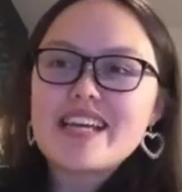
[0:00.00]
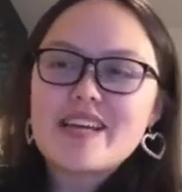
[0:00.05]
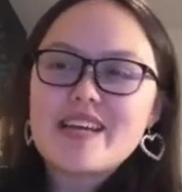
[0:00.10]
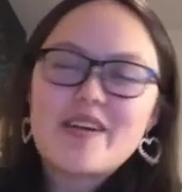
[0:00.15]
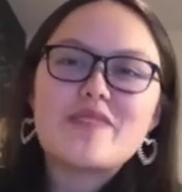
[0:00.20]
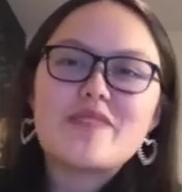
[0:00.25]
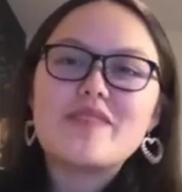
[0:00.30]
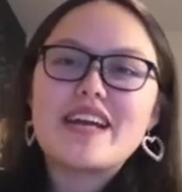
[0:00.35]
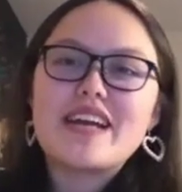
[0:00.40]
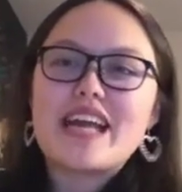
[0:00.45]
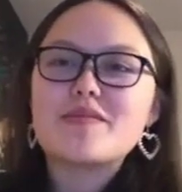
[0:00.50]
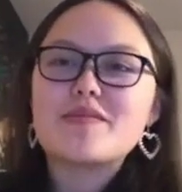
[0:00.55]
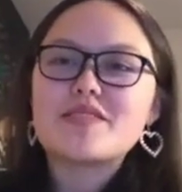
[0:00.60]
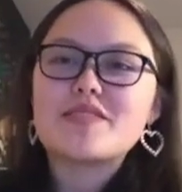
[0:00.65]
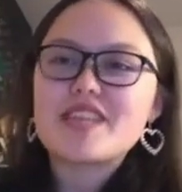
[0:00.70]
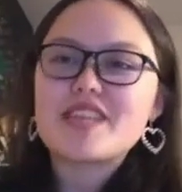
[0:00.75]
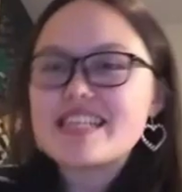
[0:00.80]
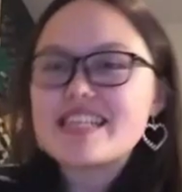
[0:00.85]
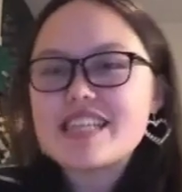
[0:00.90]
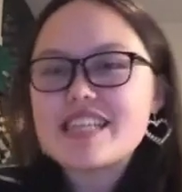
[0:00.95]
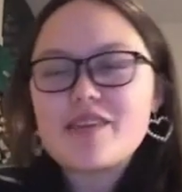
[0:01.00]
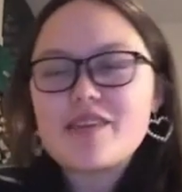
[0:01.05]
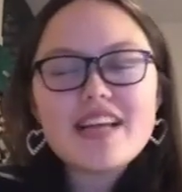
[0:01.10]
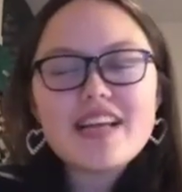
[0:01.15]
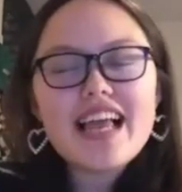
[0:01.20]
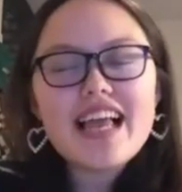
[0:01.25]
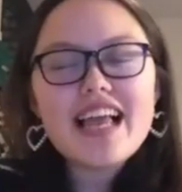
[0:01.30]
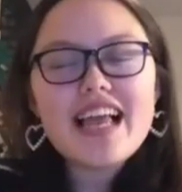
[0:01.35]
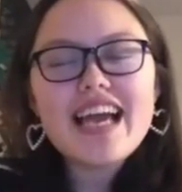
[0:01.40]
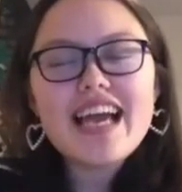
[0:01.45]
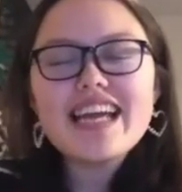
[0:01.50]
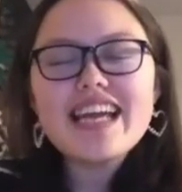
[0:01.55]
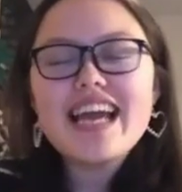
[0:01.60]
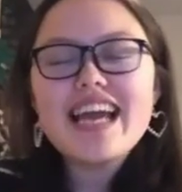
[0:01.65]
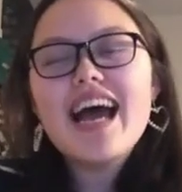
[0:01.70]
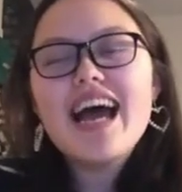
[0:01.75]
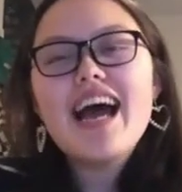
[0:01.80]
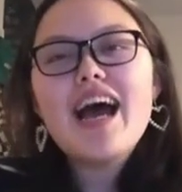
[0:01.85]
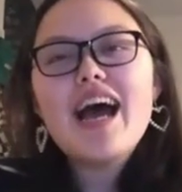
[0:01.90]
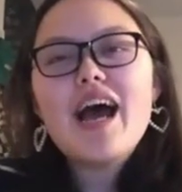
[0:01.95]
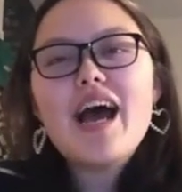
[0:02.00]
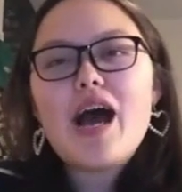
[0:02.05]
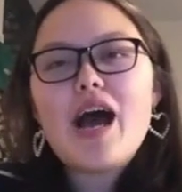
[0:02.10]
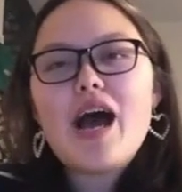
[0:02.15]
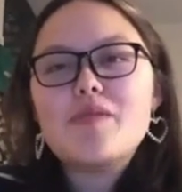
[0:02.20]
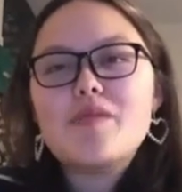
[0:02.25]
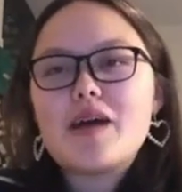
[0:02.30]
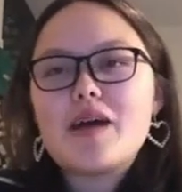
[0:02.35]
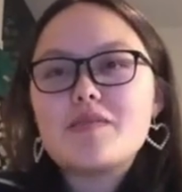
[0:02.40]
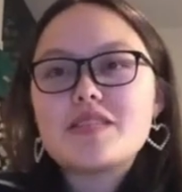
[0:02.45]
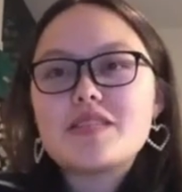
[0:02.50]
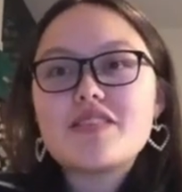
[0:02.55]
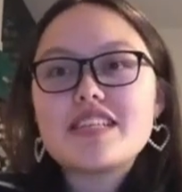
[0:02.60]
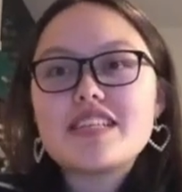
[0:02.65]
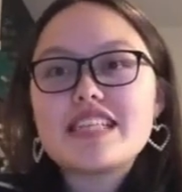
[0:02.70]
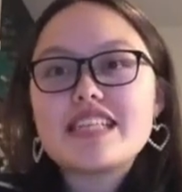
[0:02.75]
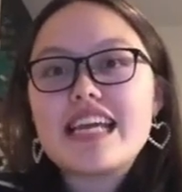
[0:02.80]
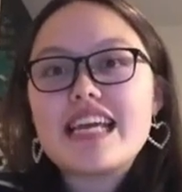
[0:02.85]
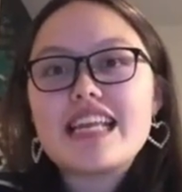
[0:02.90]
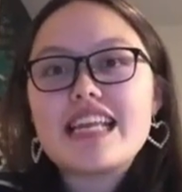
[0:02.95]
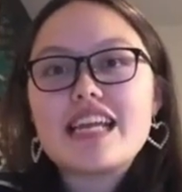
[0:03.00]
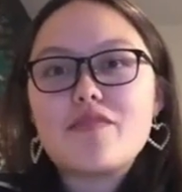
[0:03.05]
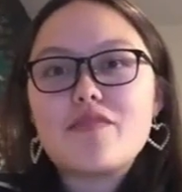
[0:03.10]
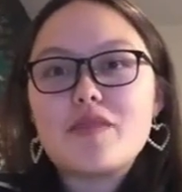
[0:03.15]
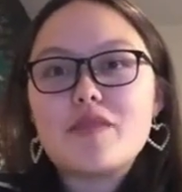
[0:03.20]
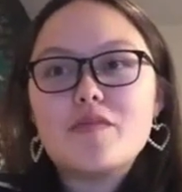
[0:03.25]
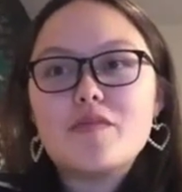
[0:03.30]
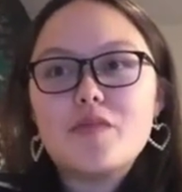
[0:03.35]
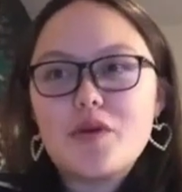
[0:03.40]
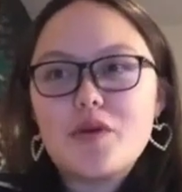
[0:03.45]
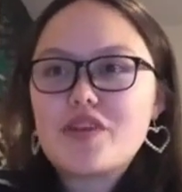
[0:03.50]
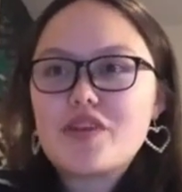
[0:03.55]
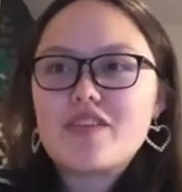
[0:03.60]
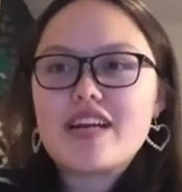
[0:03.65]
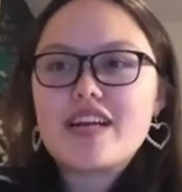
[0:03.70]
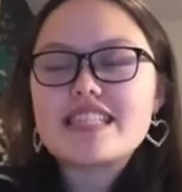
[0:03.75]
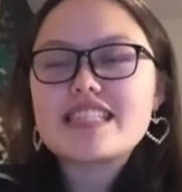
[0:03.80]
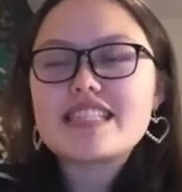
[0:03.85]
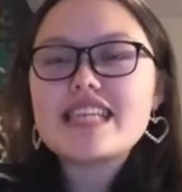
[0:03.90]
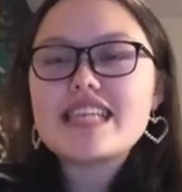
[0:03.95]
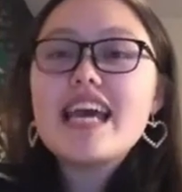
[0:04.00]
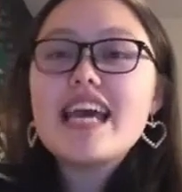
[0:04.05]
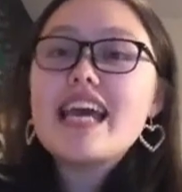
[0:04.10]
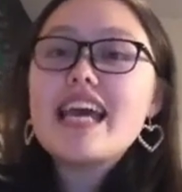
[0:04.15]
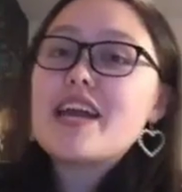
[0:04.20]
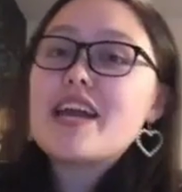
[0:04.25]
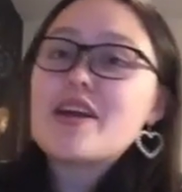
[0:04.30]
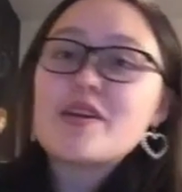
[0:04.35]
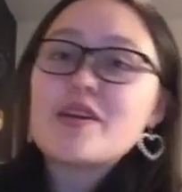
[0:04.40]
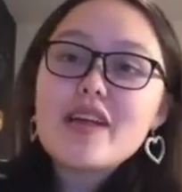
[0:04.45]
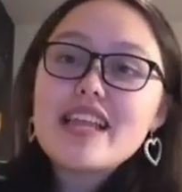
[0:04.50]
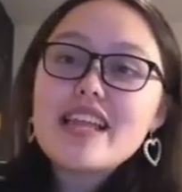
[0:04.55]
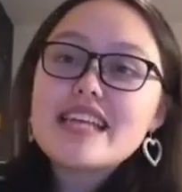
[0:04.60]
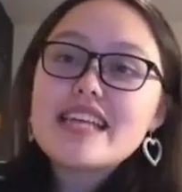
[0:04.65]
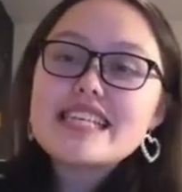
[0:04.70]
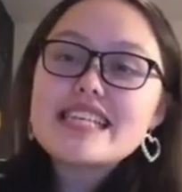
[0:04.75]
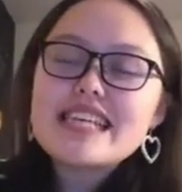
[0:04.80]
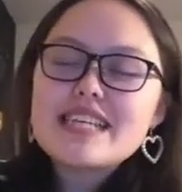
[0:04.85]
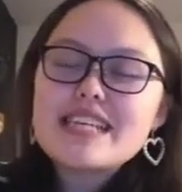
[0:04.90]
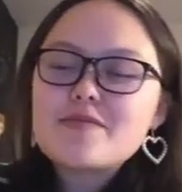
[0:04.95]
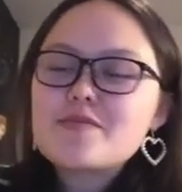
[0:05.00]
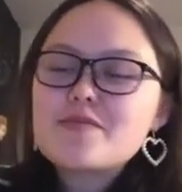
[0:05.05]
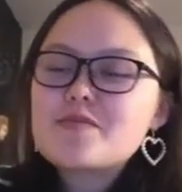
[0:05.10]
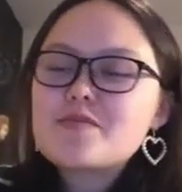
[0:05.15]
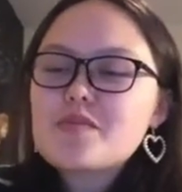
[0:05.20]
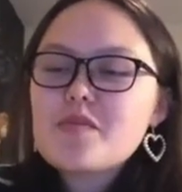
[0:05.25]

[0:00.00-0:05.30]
Kia ora, my name's Gina Dao-McLay. I'm 17 and I've been born and raised here in Wellington,